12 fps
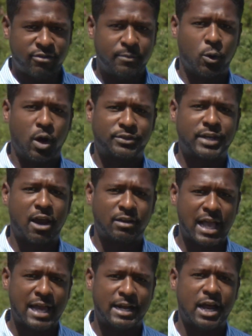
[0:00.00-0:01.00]
from North
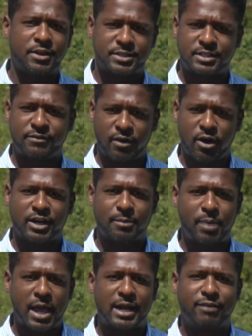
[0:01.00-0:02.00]
Carolina. Now, this is a very
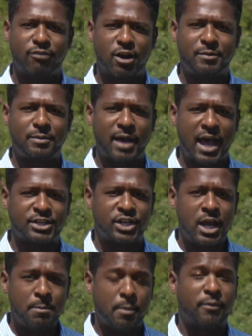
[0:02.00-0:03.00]
competitive rugby match,
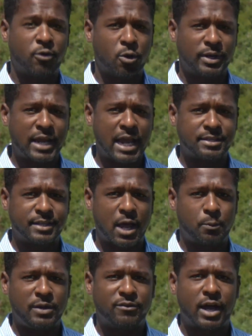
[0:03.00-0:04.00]
but before we get to
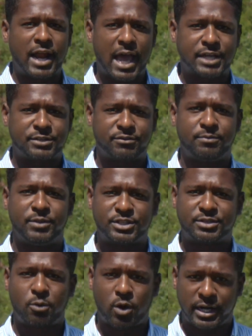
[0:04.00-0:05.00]
that, we've got action from
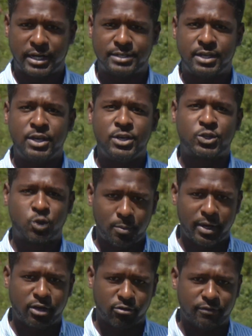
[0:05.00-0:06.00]
this morning's
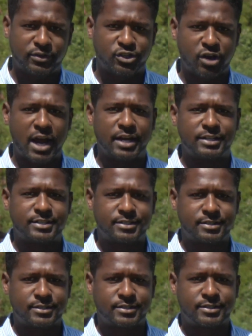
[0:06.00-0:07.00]
swimming Carifta trials.